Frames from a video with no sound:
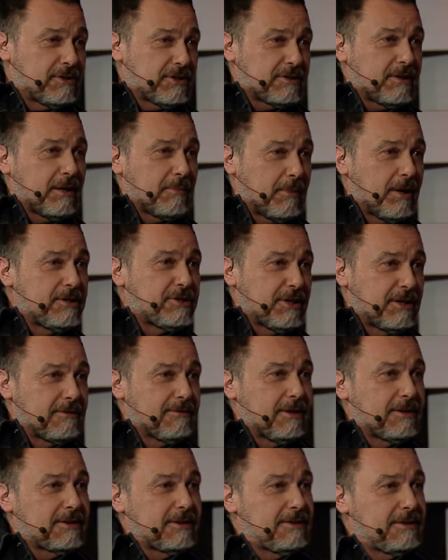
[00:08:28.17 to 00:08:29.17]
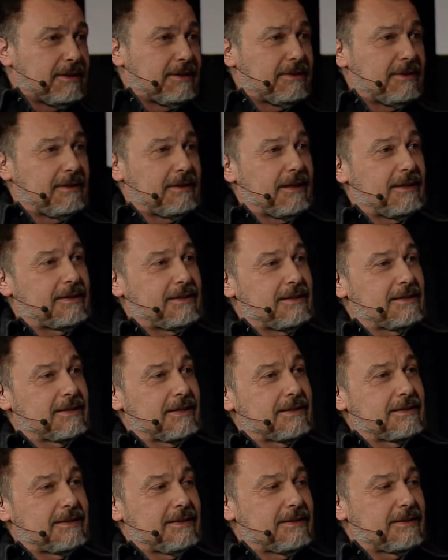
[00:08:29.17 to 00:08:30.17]
just like my generation did in the
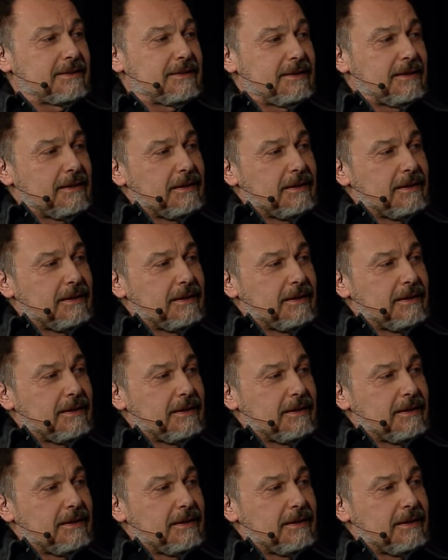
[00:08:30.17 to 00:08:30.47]
1960s.